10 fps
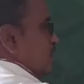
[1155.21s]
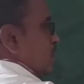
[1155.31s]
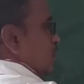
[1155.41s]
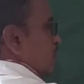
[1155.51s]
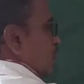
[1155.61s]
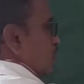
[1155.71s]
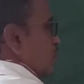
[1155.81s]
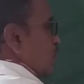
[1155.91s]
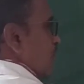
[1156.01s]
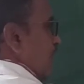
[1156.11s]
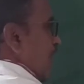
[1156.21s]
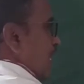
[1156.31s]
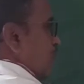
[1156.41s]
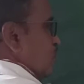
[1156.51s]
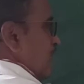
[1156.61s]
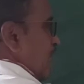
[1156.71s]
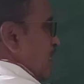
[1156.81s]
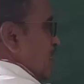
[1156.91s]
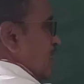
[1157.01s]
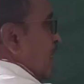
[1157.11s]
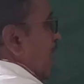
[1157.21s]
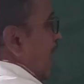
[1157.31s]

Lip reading: This is also acute angle,